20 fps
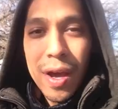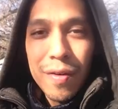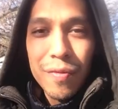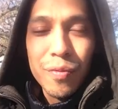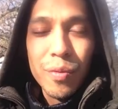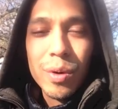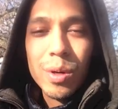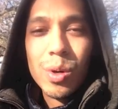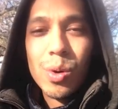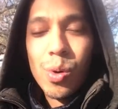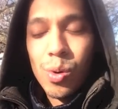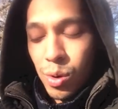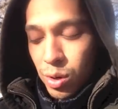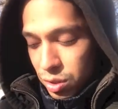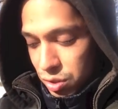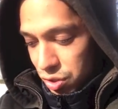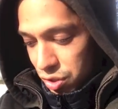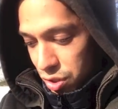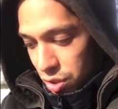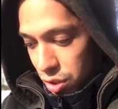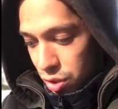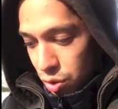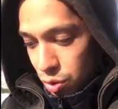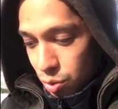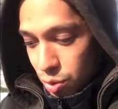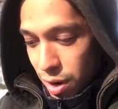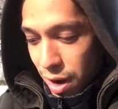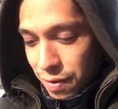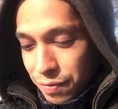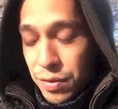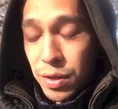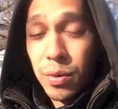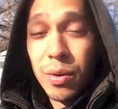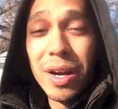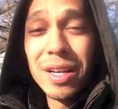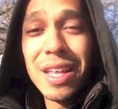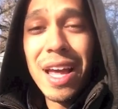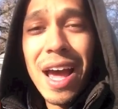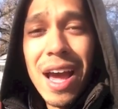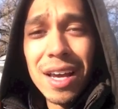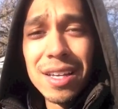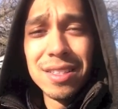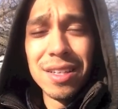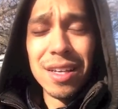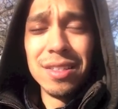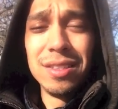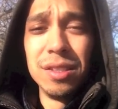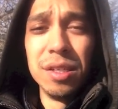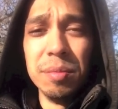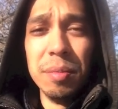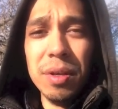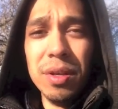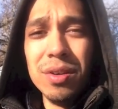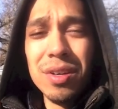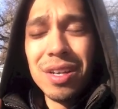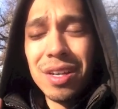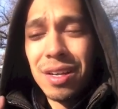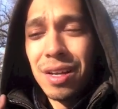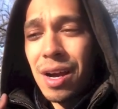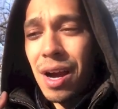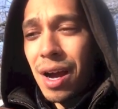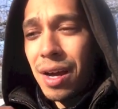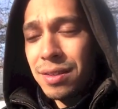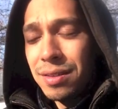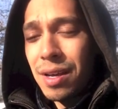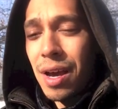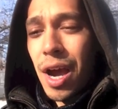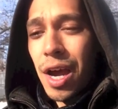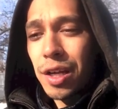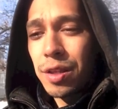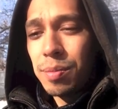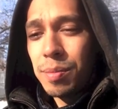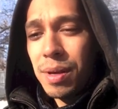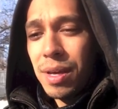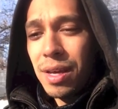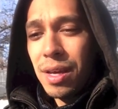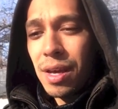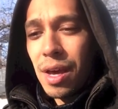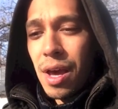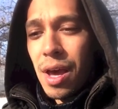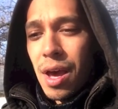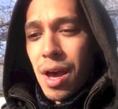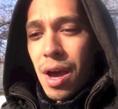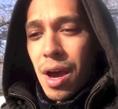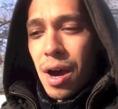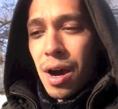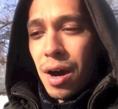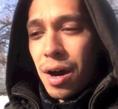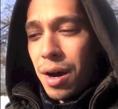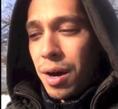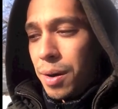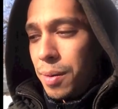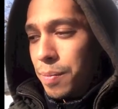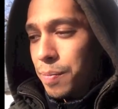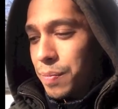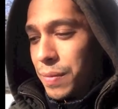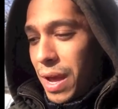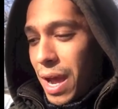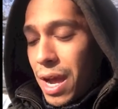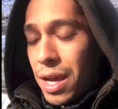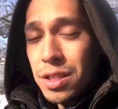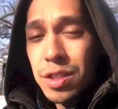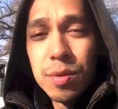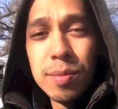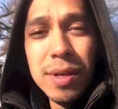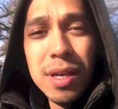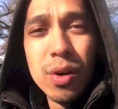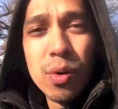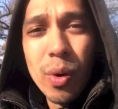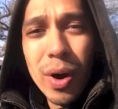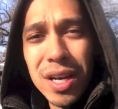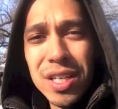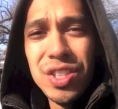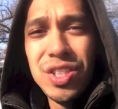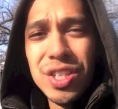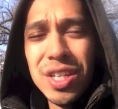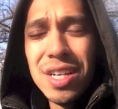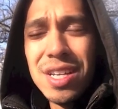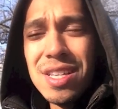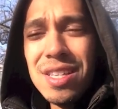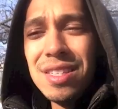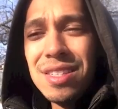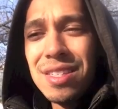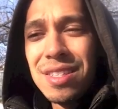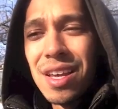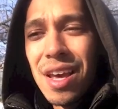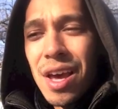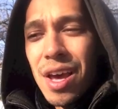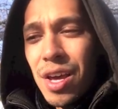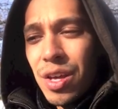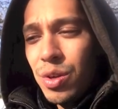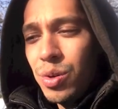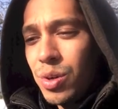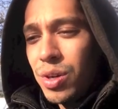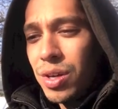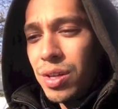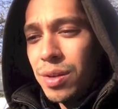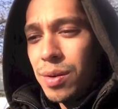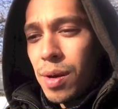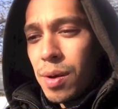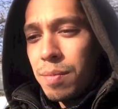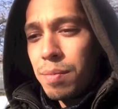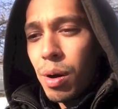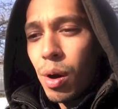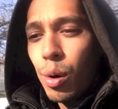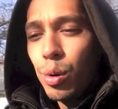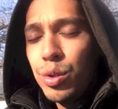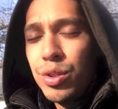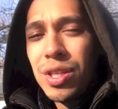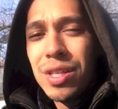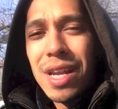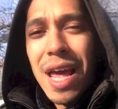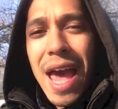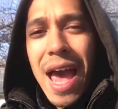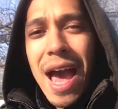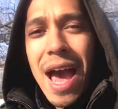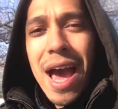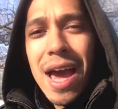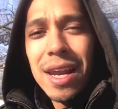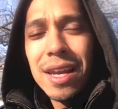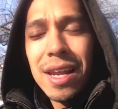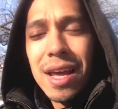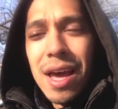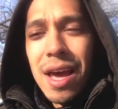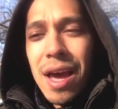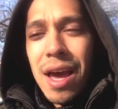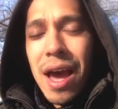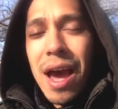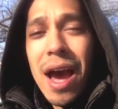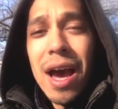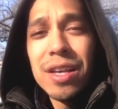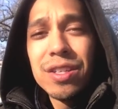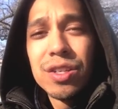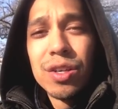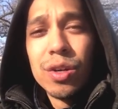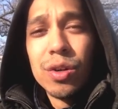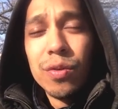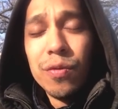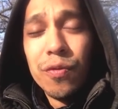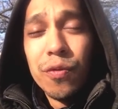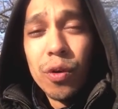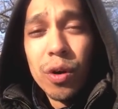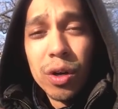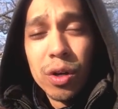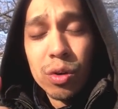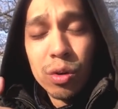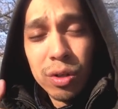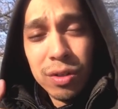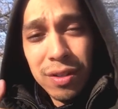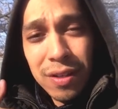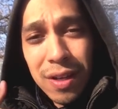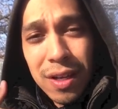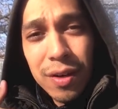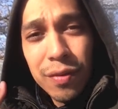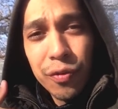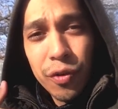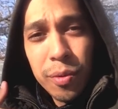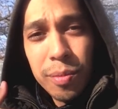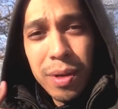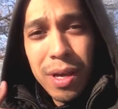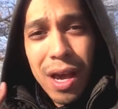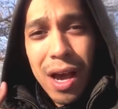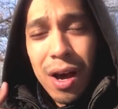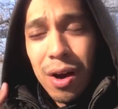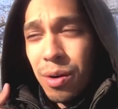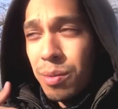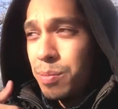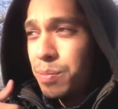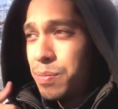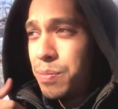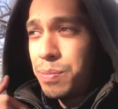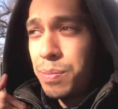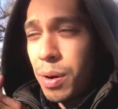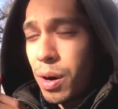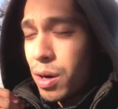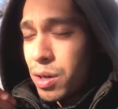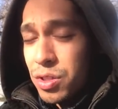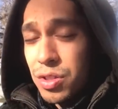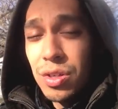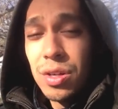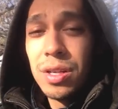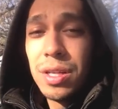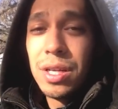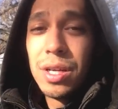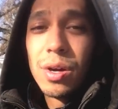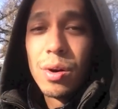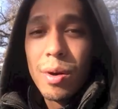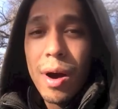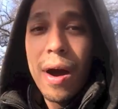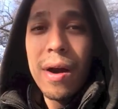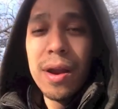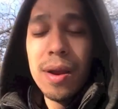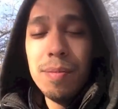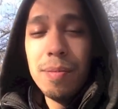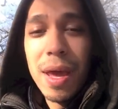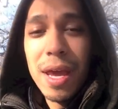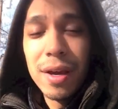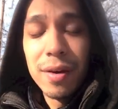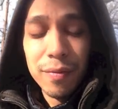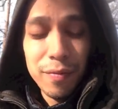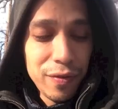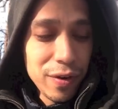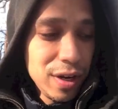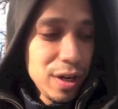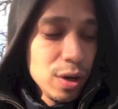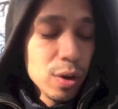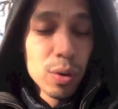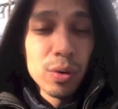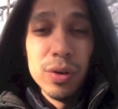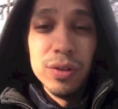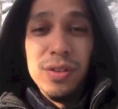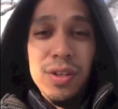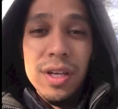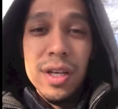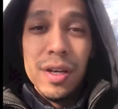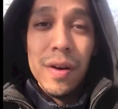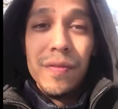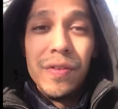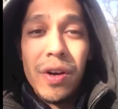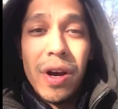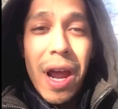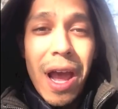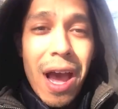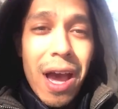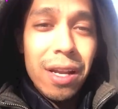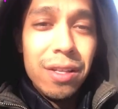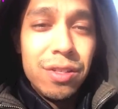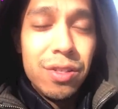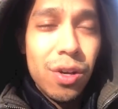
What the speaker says: F1 course, you have direct access to me. You can contact me, ask me questions. You could post an ad, ask for a critique from me. I'll personally go out and make a video critique of your ad.